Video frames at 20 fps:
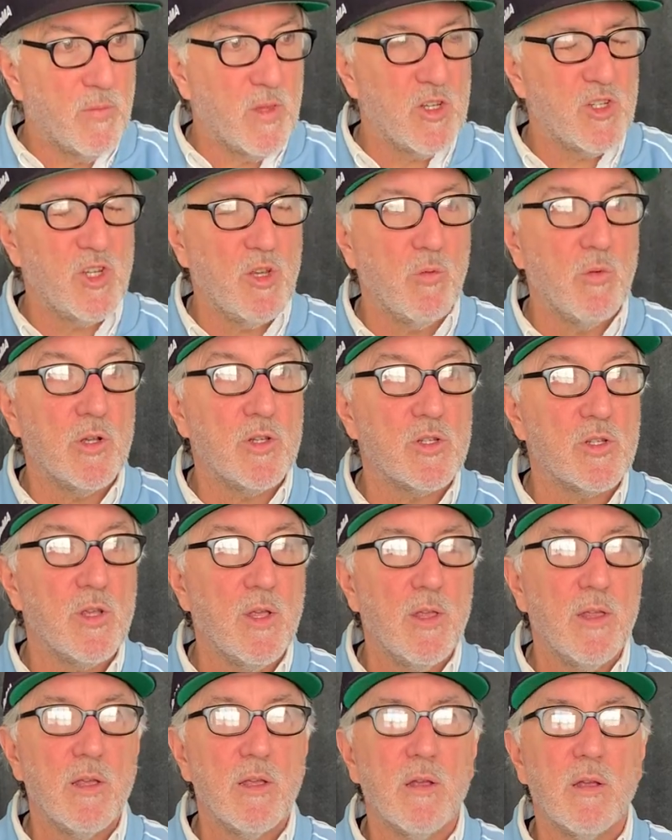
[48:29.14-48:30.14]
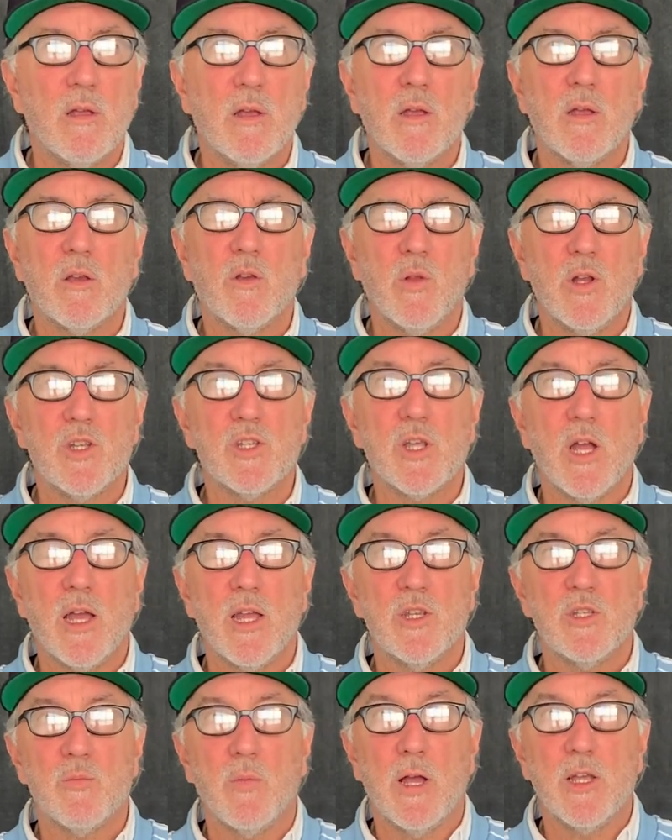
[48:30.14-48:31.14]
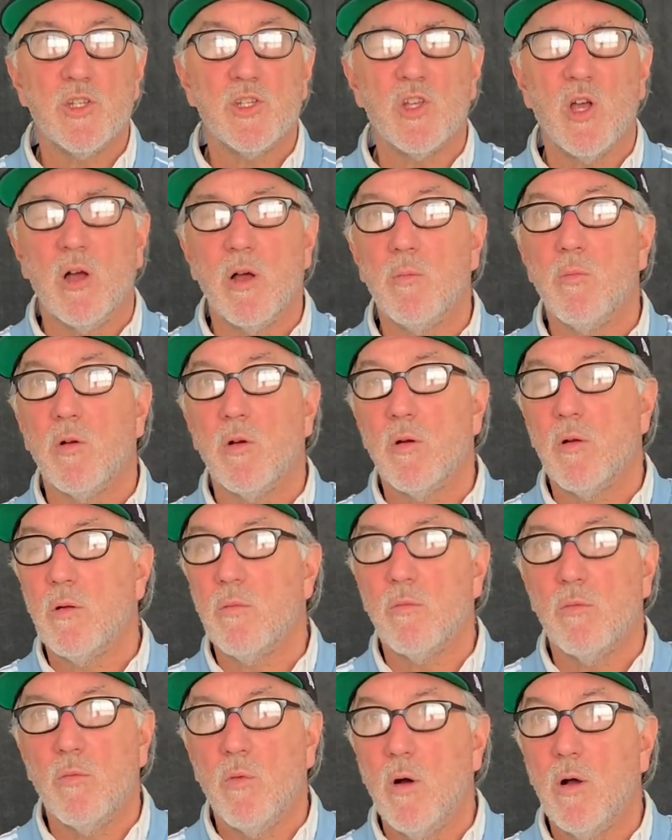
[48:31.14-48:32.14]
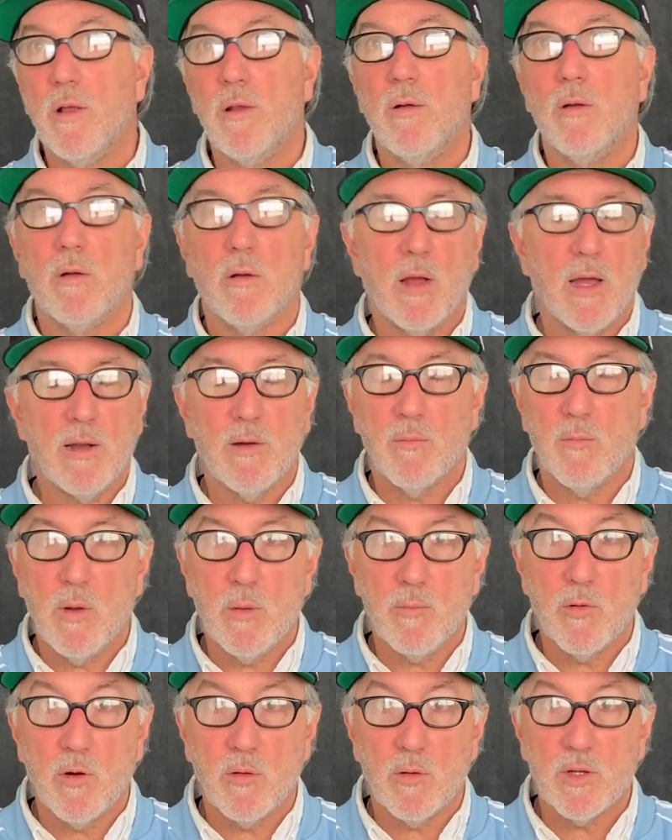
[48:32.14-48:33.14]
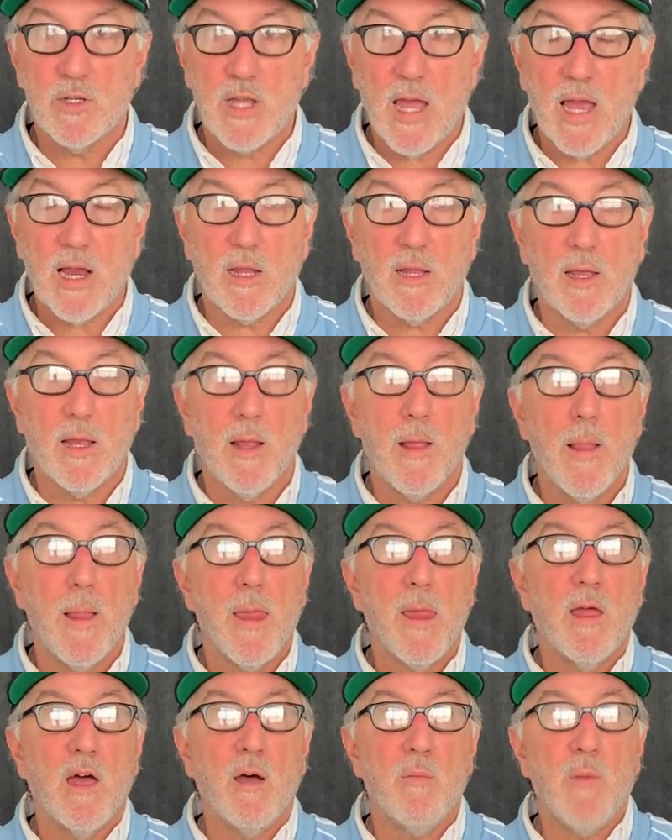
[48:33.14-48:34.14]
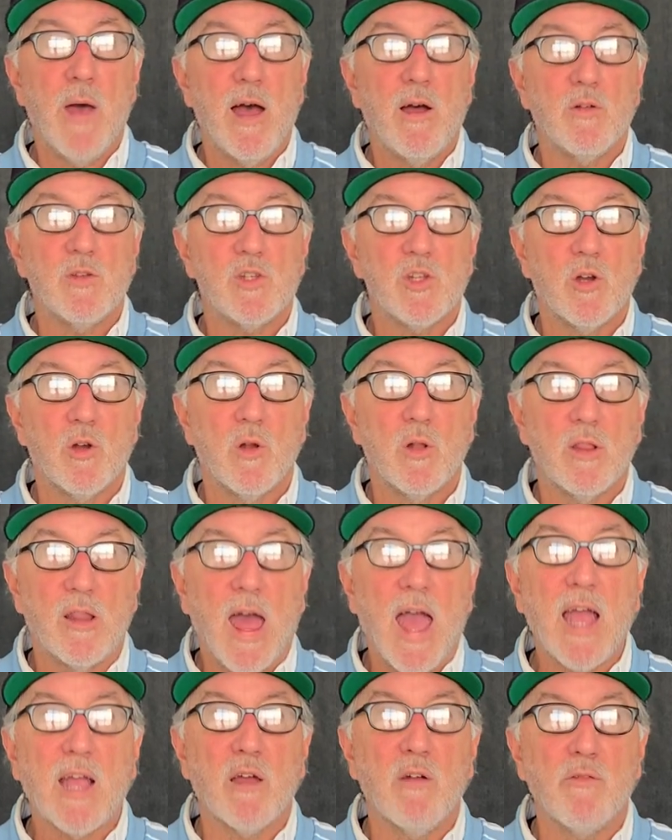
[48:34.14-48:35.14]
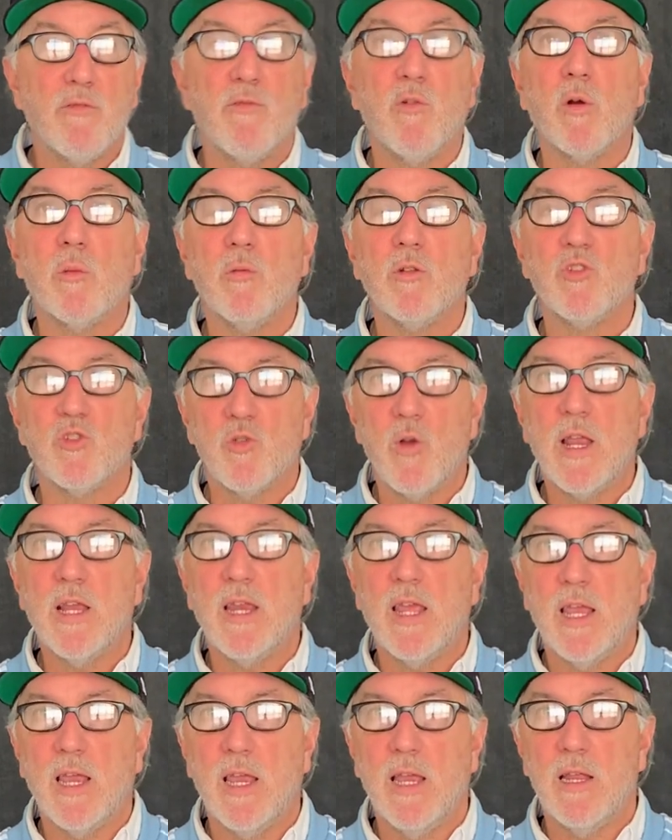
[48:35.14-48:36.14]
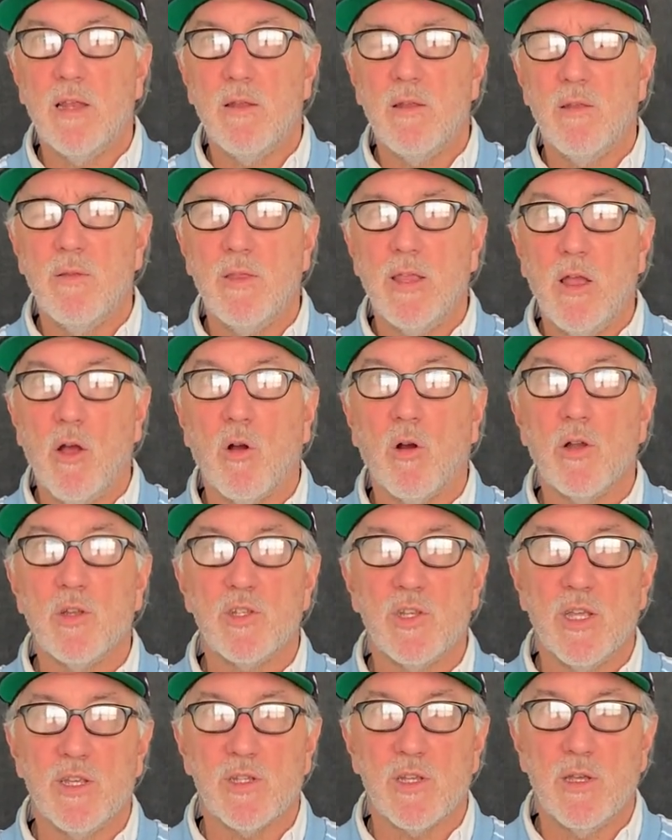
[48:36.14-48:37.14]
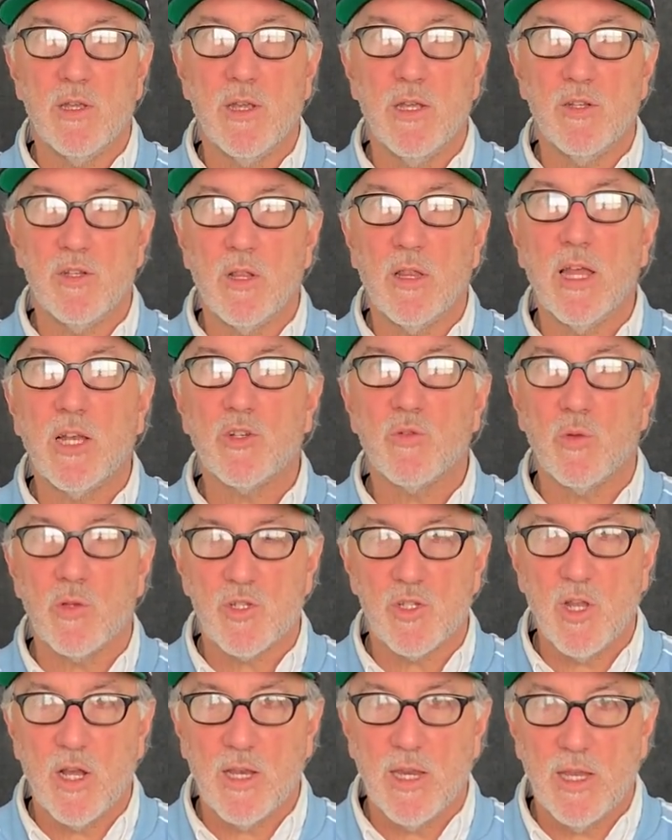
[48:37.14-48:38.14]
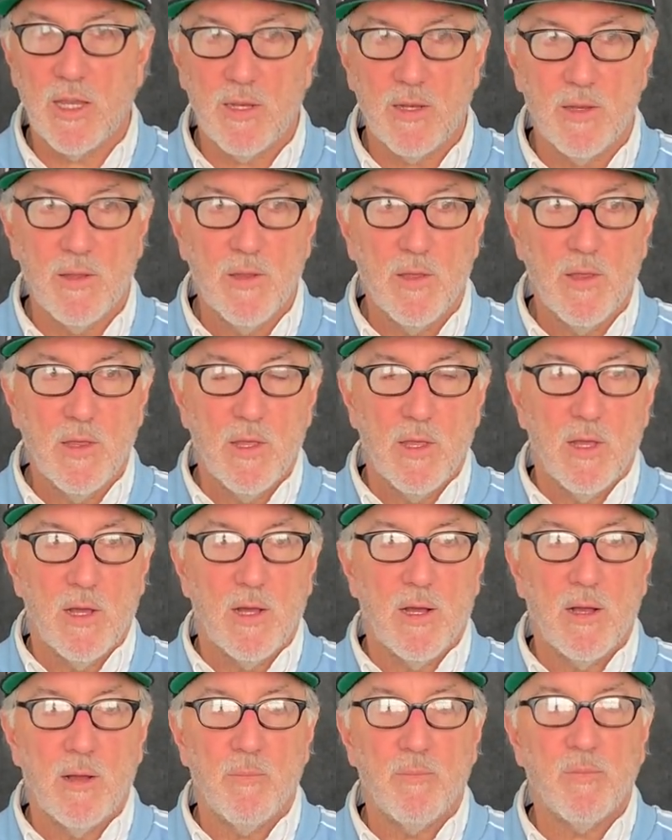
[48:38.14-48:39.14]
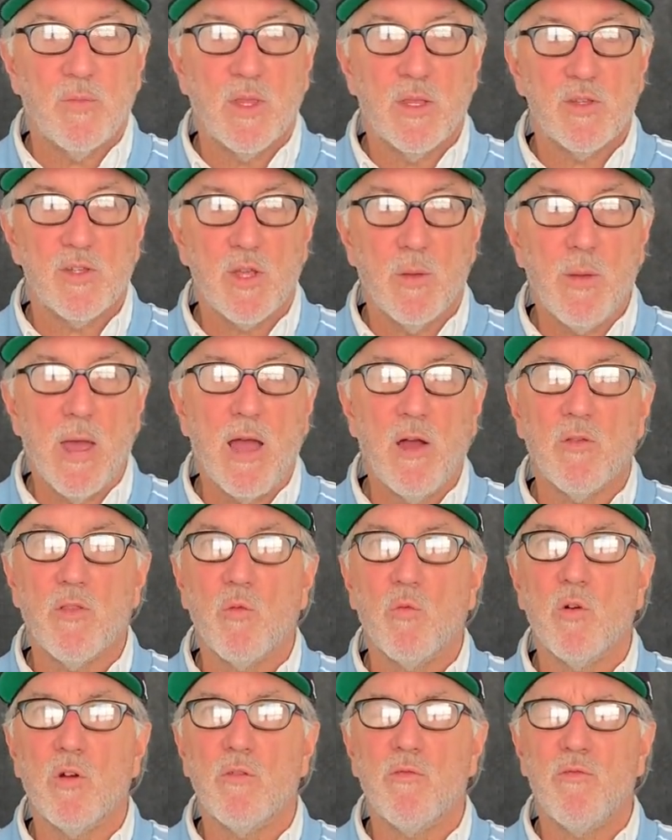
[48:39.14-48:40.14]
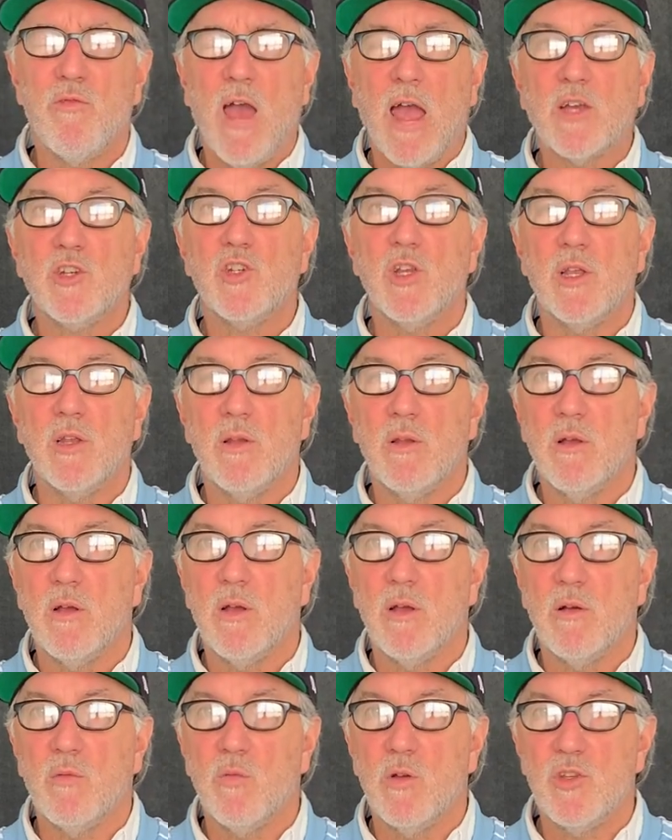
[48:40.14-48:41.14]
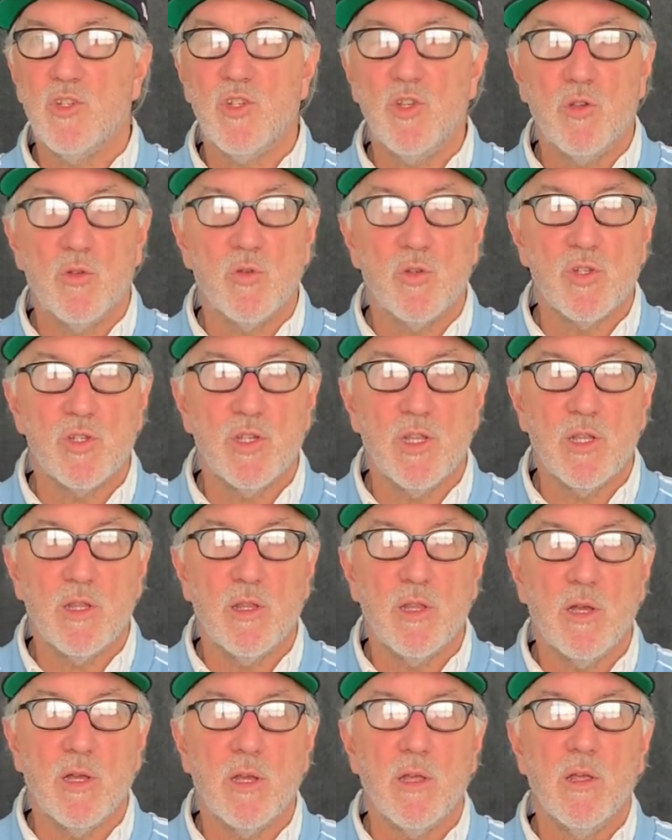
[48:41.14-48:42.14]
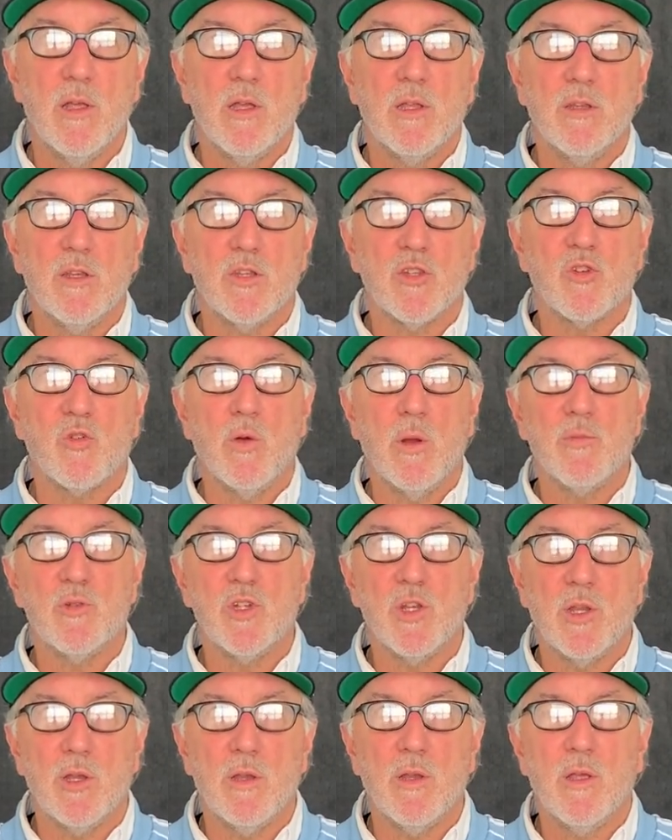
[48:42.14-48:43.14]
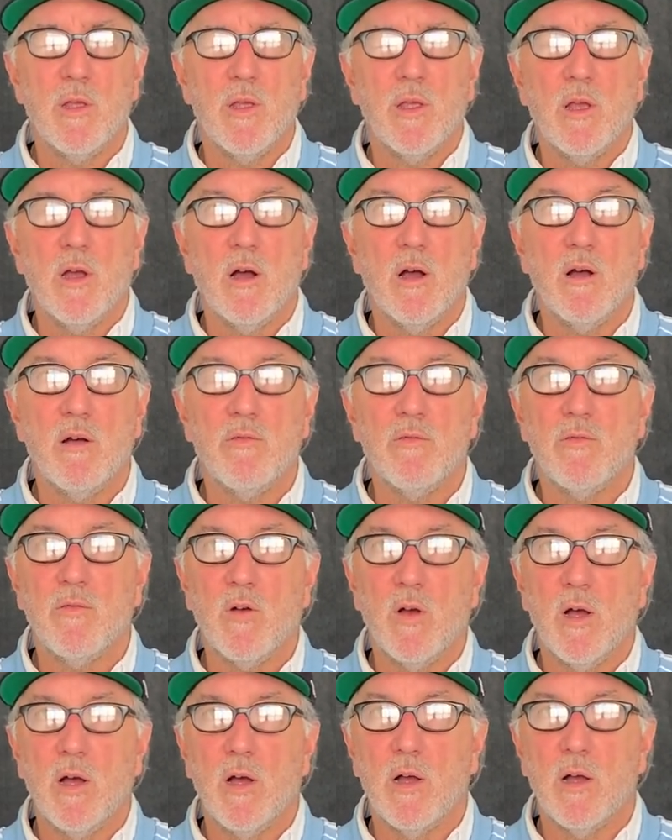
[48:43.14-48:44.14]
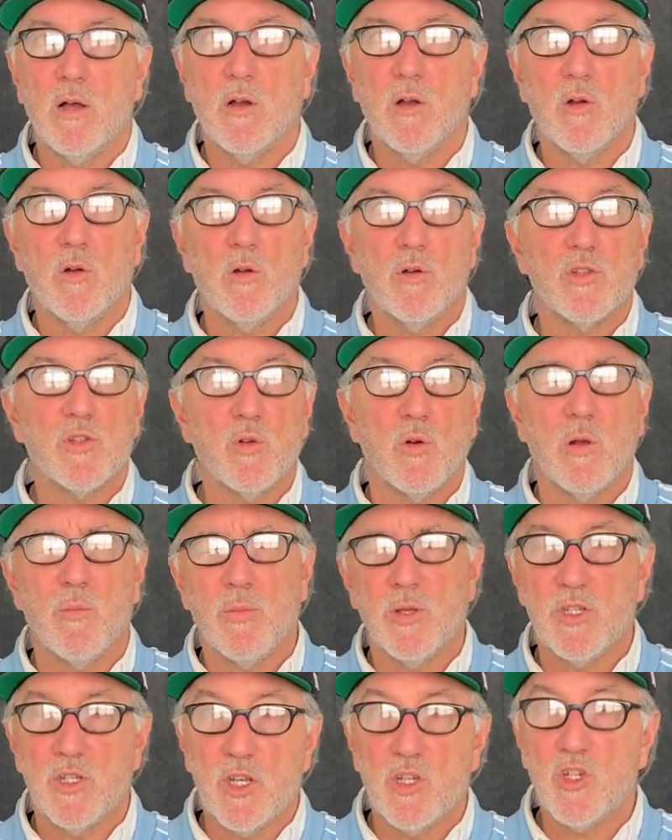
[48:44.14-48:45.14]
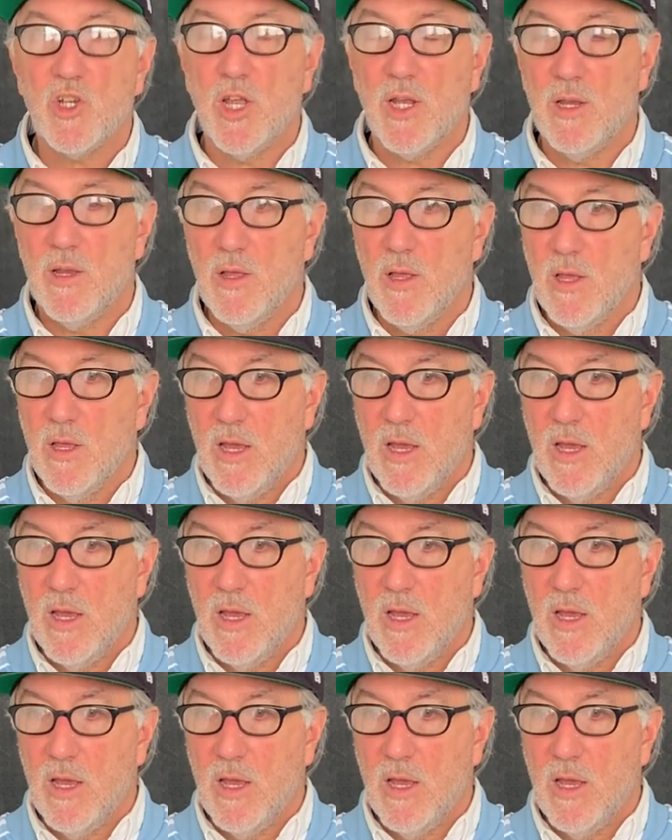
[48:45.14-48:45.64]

she was criticized by some, or one, or I don't remember exactly, about her lack of formal training in the arts as an intellectual study, and somehow the word faction was used in the description of her sort of position.